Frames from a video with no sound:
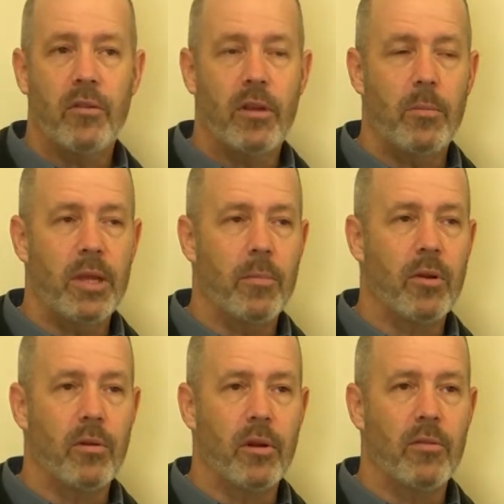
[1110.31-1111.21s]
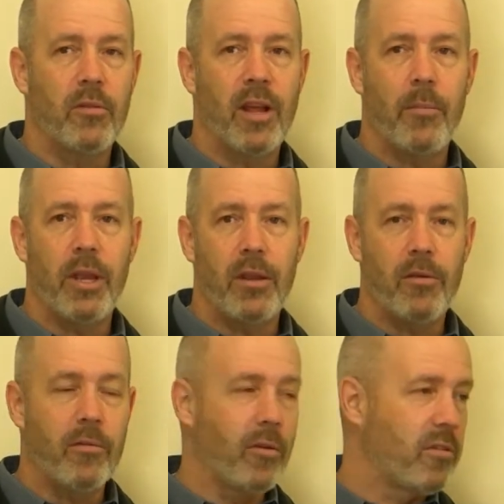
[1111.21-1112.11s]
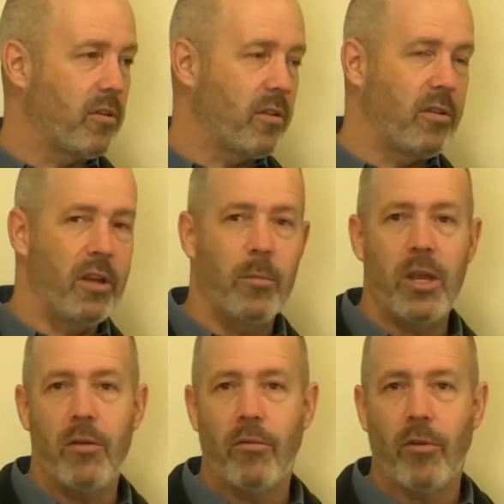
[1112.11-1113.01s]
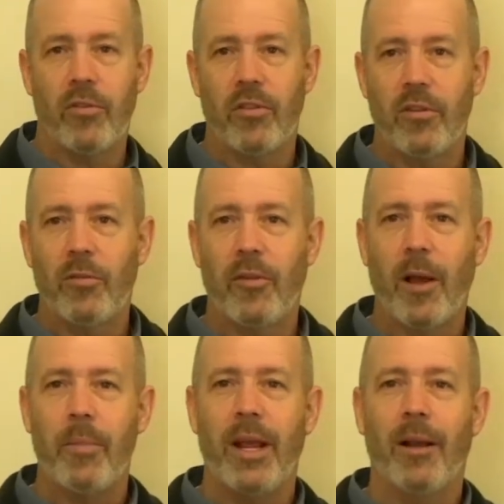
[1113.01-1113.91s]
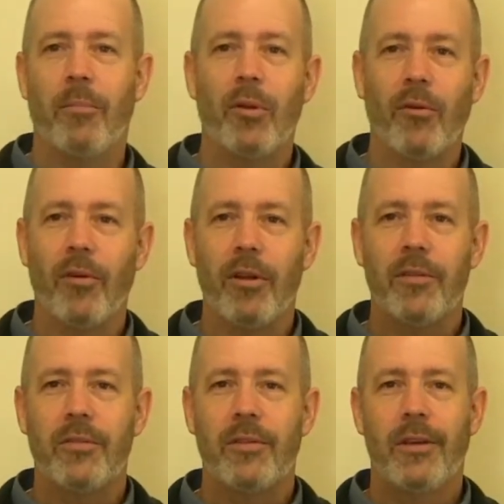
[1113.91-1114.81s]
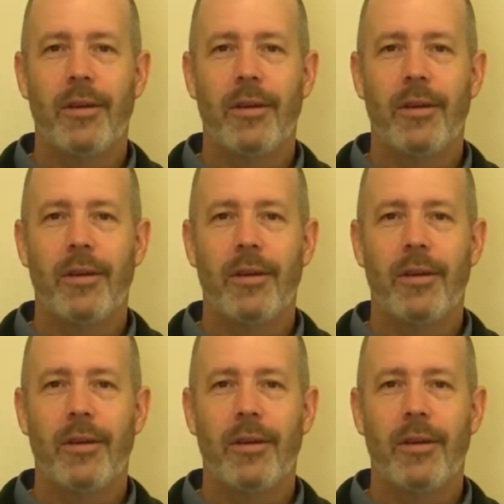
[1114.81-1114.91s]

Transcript: You can be a pluralist without being universalist. You can be a universalist without being a pluralist.